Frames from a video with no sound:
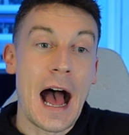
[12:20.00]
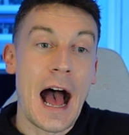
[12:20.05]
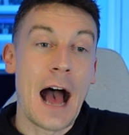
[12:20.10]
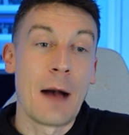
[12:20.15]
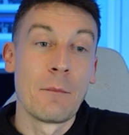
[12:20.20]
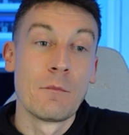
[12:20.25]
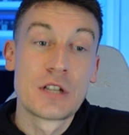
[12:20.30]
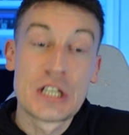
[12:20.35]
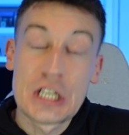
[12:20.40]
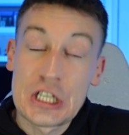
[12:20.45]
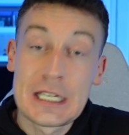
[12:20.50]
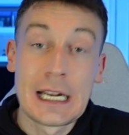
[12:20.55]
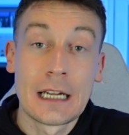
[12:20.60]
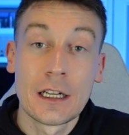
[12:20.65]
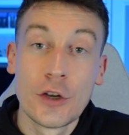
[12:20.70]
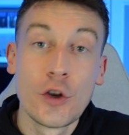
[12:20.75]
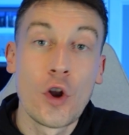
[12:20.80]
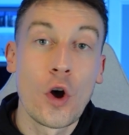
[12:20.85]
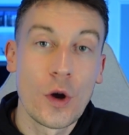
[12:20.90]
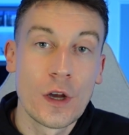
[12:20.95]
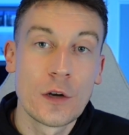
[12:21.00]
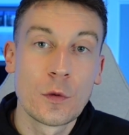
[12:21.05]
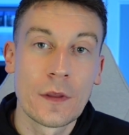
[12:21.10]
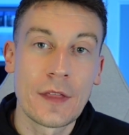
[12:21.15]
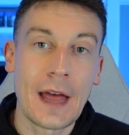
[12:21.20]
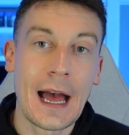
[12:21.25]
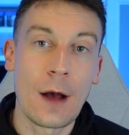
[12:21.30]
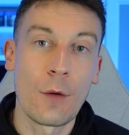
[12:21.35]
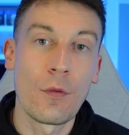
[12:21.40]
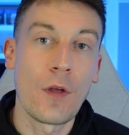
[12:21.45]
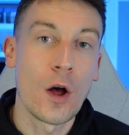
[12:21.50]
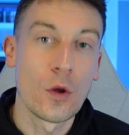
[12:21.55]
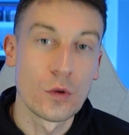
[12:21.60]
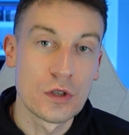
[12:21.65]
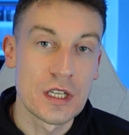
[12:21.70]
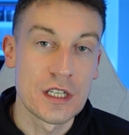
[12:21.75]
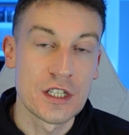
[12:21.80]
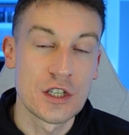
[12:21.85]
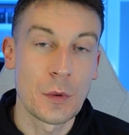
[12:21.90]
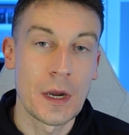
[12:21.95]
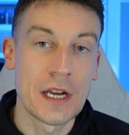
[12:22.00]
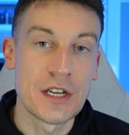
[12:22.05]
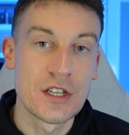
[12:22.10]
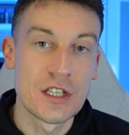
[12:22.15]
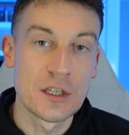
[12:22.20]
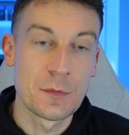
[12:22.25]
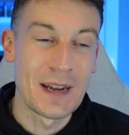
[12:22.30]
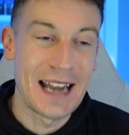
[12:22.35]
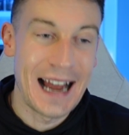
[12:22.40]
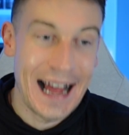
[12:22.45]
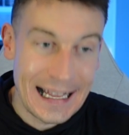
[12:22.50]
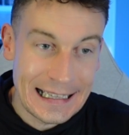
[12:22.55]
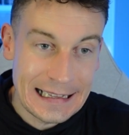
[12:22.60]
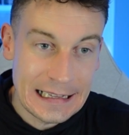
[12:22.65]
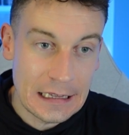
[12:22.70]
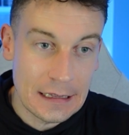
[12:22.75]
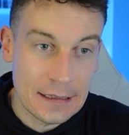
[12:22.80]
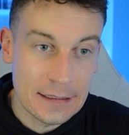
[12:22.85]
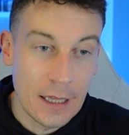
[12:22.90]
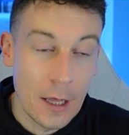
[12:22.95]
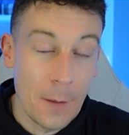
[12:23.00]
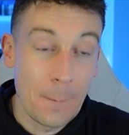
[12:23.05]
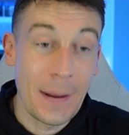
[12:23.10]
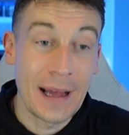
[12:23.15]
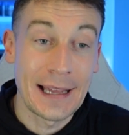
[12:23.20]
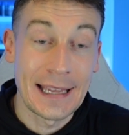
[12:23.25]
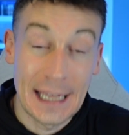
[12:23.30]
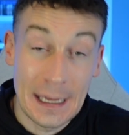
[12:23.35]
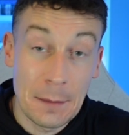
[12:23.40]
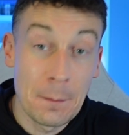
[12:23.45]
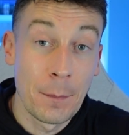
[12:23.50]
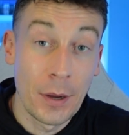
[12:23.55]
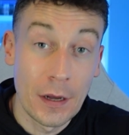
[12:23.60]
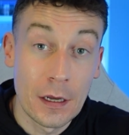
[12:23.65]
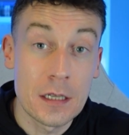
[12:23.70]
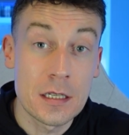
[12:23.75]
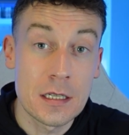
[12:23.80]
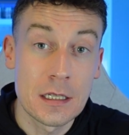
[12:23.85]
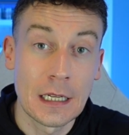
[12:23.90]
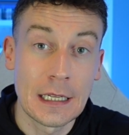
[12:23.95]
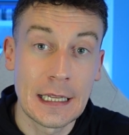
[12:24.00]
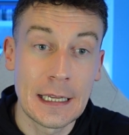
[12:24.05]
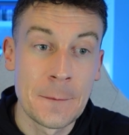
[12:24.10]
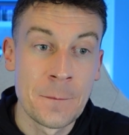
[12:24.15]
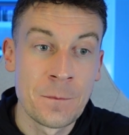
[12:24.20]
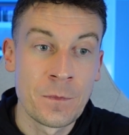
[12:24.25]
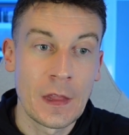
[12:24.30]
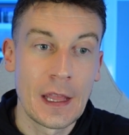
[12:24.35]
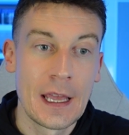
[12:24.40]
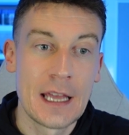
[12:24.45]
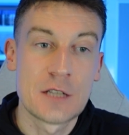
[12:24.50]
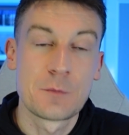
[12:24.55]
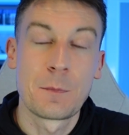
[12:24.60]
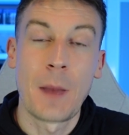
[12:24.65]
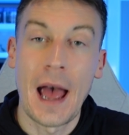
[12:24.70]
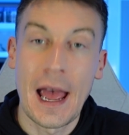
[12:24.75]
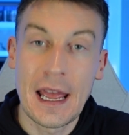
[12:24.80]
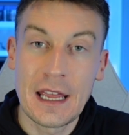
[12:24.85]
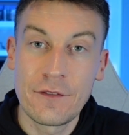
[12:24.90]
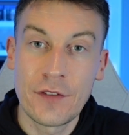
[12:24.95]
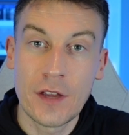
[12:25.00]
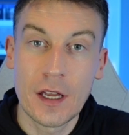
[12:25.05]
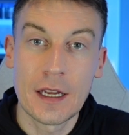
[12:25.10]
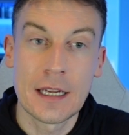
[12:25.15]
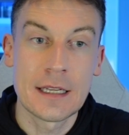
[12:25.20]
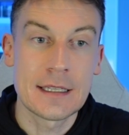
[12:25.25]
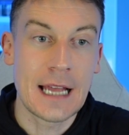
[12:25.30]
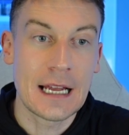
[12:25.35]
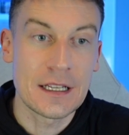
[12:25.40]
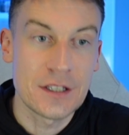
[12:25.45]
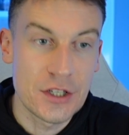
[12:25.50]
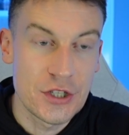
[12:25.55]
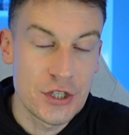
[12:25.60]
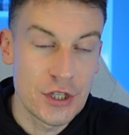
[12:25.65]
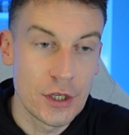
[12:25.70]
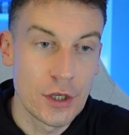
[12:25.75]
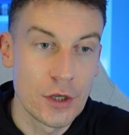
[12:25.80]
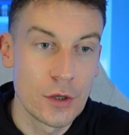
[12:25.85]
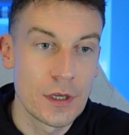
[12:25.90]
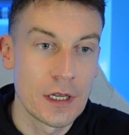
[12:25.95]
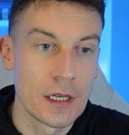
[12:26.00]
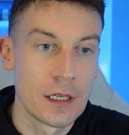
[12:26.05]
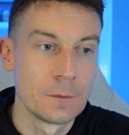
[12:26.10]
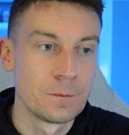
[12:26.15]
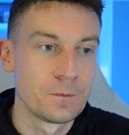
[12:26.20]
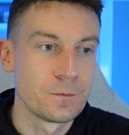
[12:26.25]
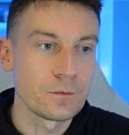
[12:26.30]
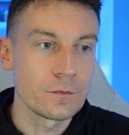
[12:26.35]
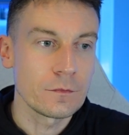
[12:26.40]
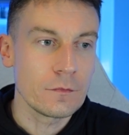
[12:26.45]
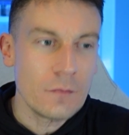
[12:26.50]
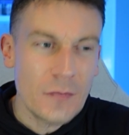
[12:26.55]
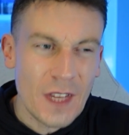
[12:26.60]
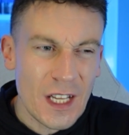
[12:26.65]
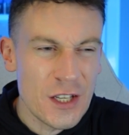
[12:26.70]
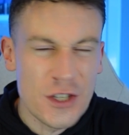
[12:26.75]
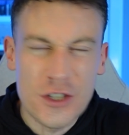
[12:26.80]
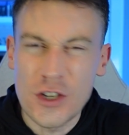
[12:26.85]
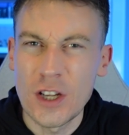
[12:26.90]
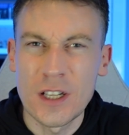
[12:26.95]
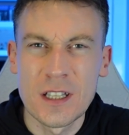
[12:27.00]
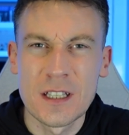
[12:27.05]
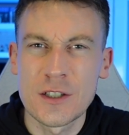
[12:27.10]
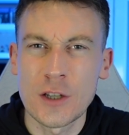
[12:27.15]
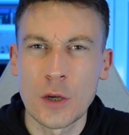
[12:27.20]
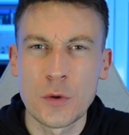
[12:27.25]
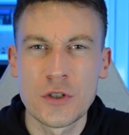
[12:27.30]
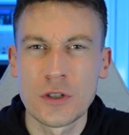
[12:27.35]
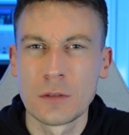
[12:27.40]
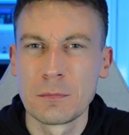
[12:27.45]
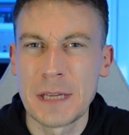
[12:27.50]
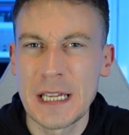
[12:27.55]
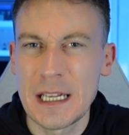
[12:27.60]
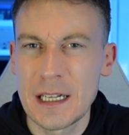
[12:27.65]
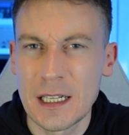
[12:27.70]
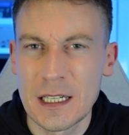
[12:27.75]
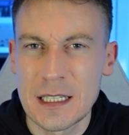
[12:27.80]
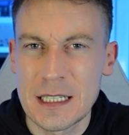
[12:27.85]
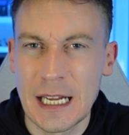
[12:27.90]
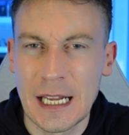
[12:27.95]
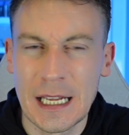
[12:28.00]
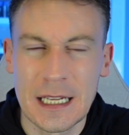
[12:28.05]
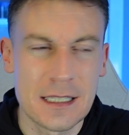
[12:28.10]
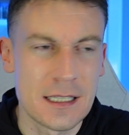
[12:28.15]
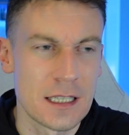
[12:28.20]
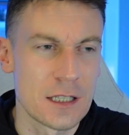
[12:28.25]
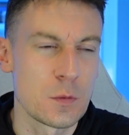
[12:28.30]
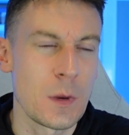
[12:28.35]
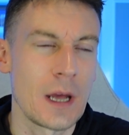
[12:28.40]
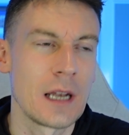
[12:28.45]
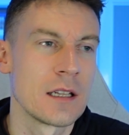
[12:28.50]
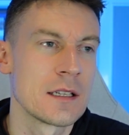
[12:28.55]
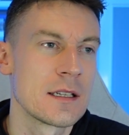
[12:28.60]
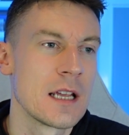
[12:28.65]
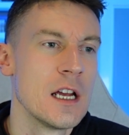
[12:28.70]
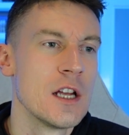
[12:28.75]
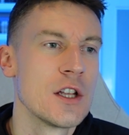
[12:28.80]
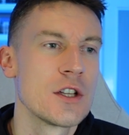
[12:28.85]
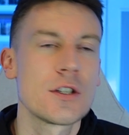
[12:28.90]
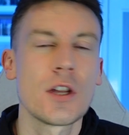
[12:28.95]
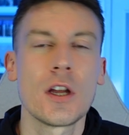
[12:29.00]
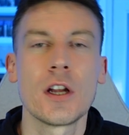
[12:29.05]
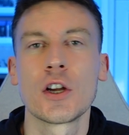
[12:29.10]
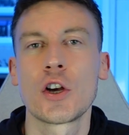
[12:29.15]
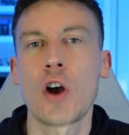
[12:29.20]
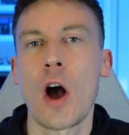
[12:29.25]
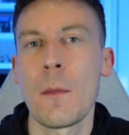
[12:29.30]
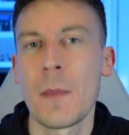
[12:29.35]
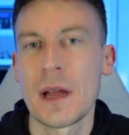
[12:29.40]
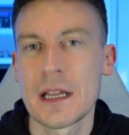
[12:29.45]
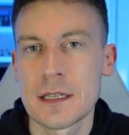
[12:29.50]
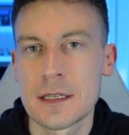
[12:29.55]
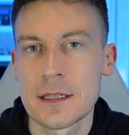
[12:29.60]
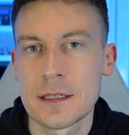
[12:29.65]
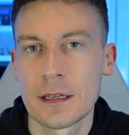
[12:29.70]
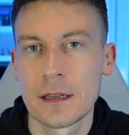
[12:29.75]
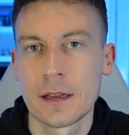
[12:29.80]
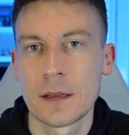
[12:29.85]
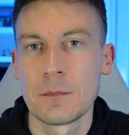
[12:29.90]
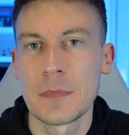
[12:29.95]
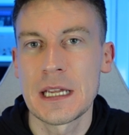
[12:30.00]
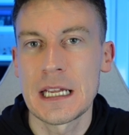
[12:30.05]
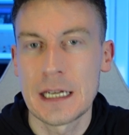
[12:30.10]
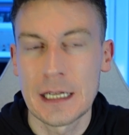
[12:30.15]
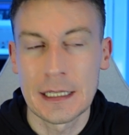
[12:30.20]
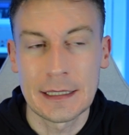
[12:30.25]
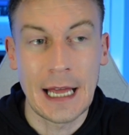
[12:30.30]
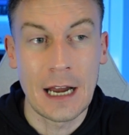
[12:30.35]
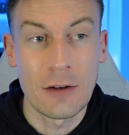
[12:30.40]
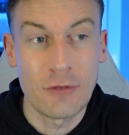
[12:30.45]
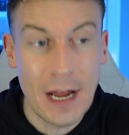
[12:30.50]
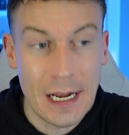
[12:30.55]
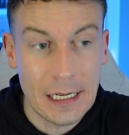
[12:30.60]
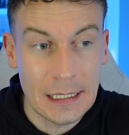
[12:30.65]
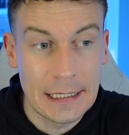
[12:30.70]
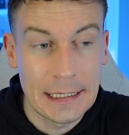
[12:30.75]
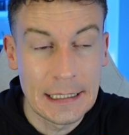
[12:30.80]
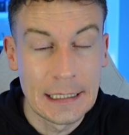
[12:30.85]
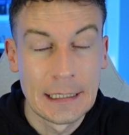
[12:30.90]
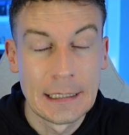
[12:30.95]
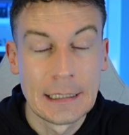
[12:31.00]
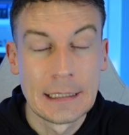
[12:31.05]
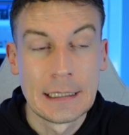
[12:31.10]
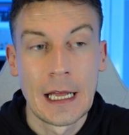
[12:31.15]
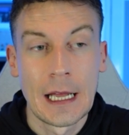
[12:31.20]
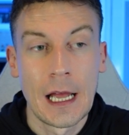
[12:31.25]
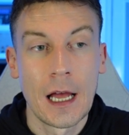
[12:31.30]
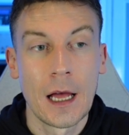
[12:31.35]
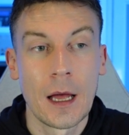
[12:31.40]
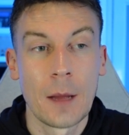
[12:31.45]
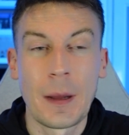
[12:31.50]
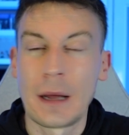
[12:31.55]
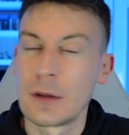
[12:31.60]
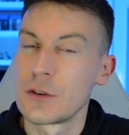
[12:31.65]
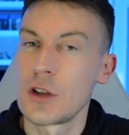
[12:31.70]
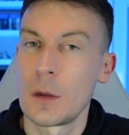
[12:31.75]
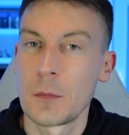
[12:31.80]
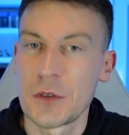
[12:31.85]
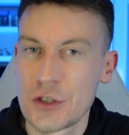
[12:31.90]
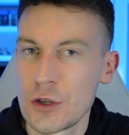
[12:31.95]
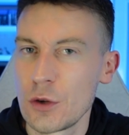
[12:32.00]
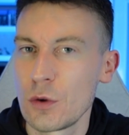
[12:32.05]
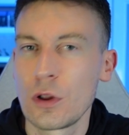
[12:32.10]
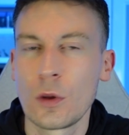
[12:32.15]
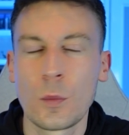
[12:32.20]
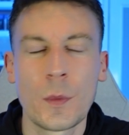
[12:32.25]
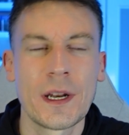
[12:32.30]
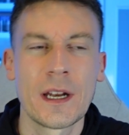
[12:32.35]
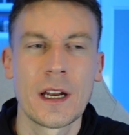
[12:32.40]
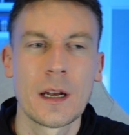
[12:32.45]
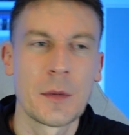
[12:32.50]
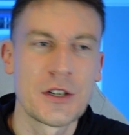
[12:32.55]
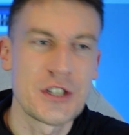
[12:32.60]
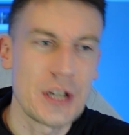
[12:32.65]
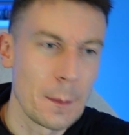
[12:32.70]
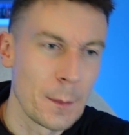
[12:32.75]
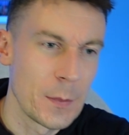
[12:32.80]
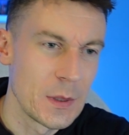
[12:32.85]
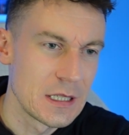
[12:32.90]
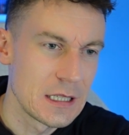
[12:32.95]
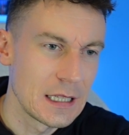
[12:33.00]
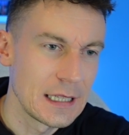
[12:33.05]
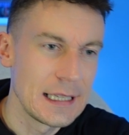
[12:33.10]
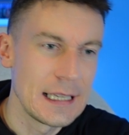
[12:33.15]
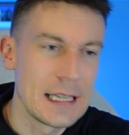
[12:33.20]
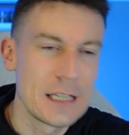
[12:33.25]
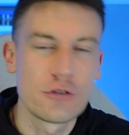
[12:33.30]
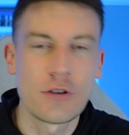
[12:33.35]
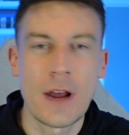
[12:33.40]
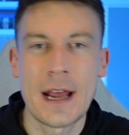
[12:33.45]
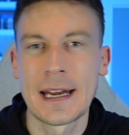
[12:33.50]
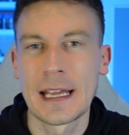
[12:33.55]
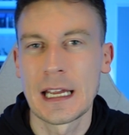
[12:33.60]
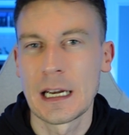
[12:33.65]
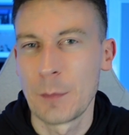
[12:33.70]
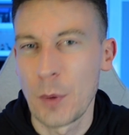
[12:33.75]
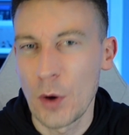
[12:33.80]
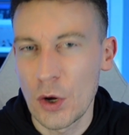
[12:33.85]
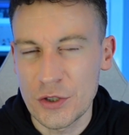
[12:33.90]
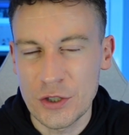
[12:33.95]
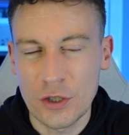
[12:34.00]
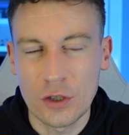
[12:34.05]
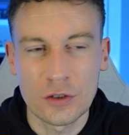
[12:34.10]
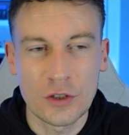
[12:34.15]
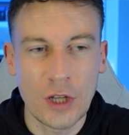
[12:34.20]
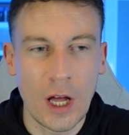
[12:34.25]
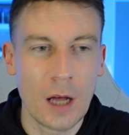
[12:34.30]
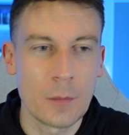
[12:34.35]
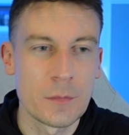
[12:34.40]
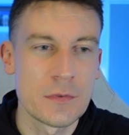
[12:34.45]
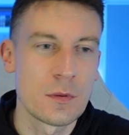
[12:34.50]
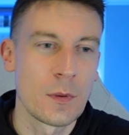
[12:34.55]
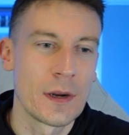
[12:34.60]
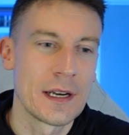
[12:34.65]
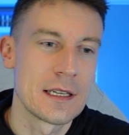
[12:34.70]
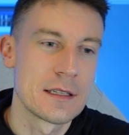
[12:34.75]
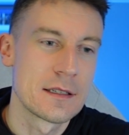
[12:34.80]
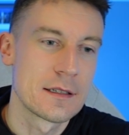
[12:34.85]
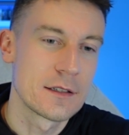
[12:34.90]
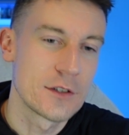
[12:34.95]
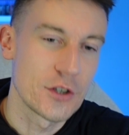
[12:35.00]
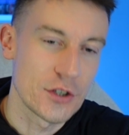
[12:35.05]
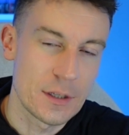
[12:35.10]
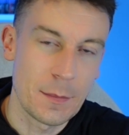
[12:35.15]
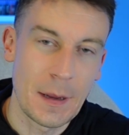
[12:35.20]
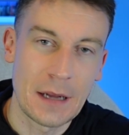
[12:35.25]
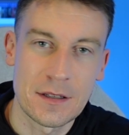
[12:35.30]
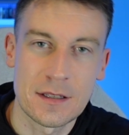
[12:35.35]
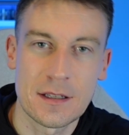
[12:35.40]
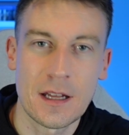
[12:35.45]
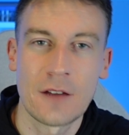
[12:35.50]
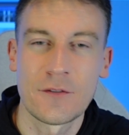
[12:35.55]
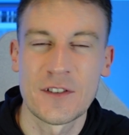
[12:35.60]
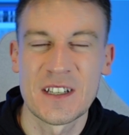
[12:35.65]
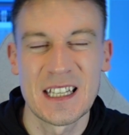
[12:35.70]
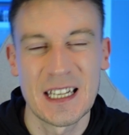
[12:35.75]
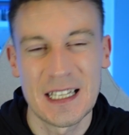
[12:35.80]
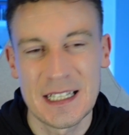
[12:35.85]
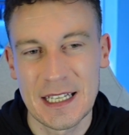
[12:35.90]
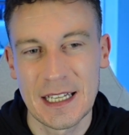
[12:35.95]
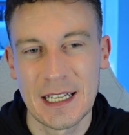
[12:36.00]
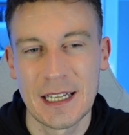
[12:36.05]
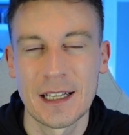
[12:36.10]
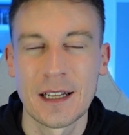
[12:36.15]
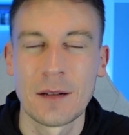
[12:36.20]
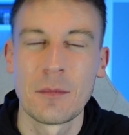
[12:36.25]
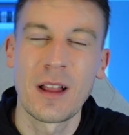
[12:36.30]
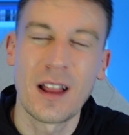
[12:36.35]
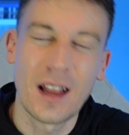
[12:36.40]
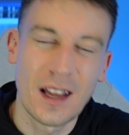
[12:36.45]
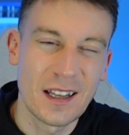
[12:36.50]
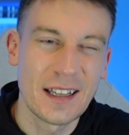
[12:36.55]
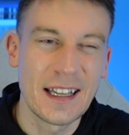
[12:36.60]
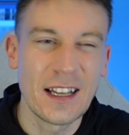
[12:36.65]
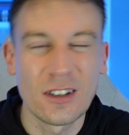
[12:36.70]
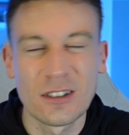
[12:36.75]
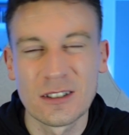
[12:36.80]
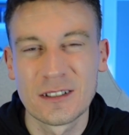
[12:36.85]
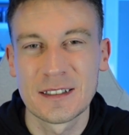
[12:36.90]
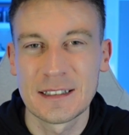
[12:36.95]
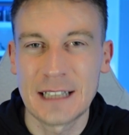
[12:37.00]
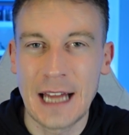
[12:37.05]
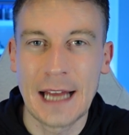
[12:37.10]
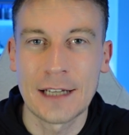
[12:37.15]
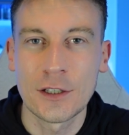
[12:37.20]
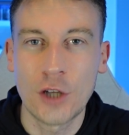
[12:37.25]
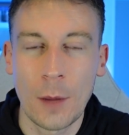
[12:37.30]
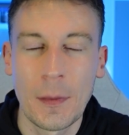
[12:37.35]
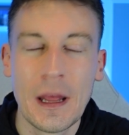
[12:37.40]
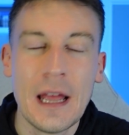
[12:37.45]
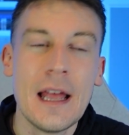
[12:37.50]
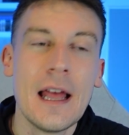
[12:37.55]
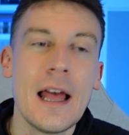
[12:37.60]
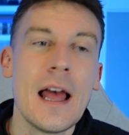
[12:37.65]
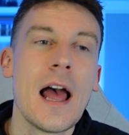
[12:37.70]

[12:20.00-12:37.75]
I'm still annoyed with how the whole situation's been handled by him personally. His behaviour, his attitude, and certain social media digs, as well as certain comments to the media directly about Thomas Tuchel winning him a Champions League, training in the Portugal tops when he's just about to start for City, and a little snide comment.